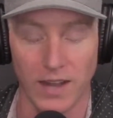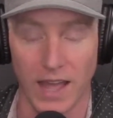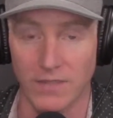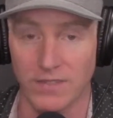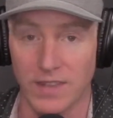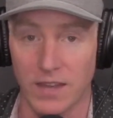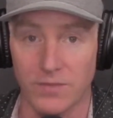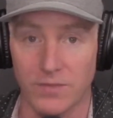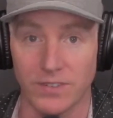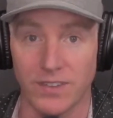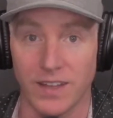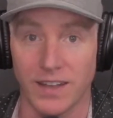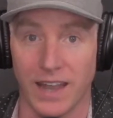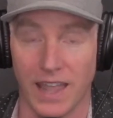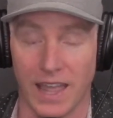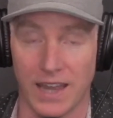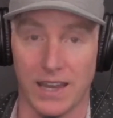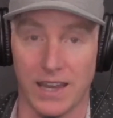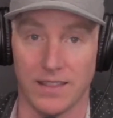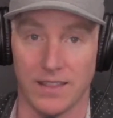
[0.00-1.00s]
I'd never done
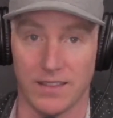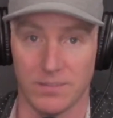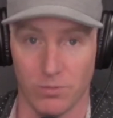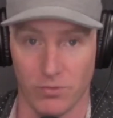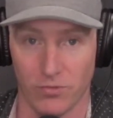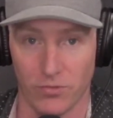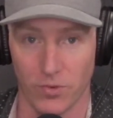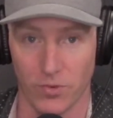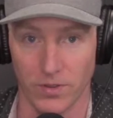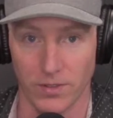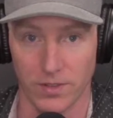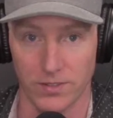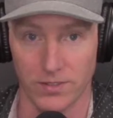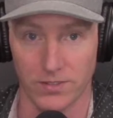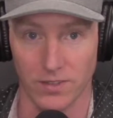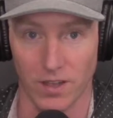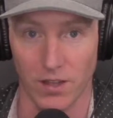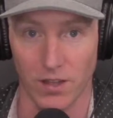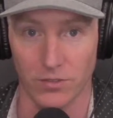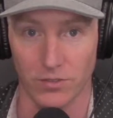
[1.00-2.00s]
any of this before. This is
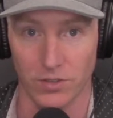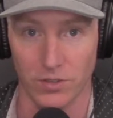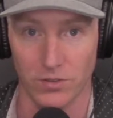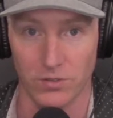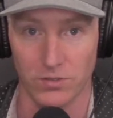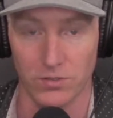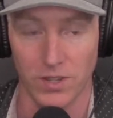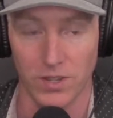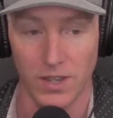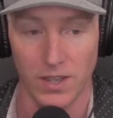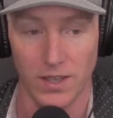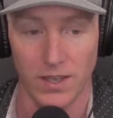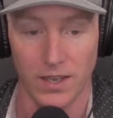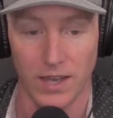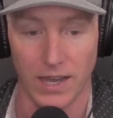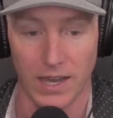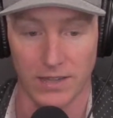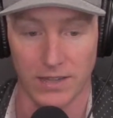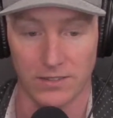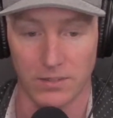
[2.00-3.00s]
all new
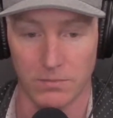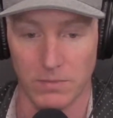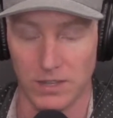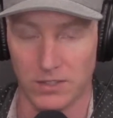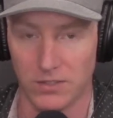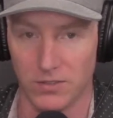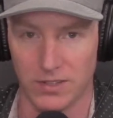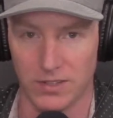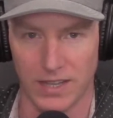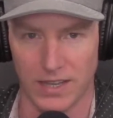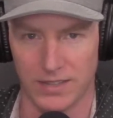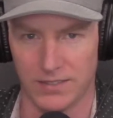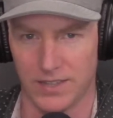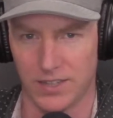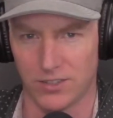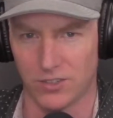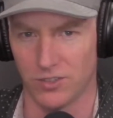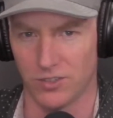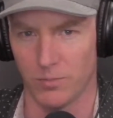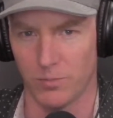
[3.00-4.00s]
to me, doing like
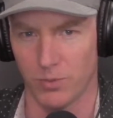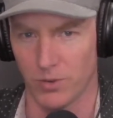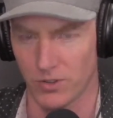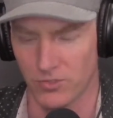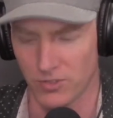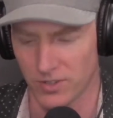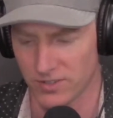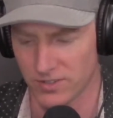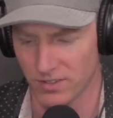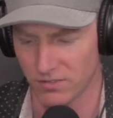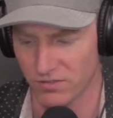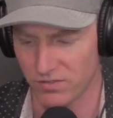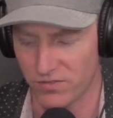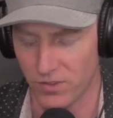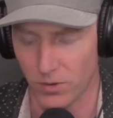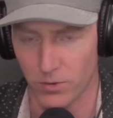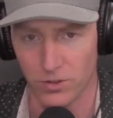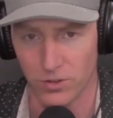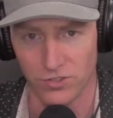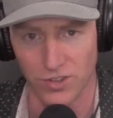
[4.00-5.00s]
digital portraits on
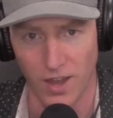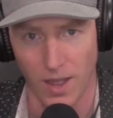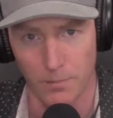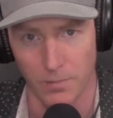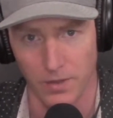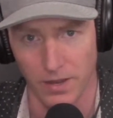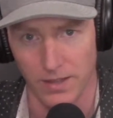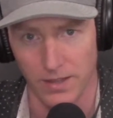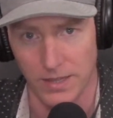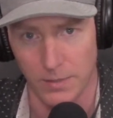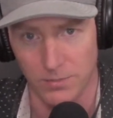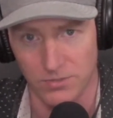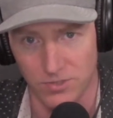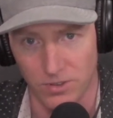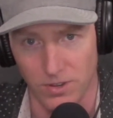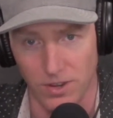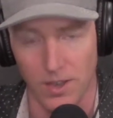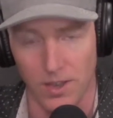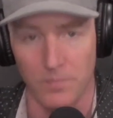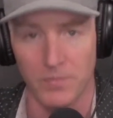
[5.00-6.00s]
Photoshop and Clip
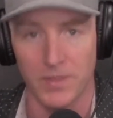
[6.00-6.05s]
Studio.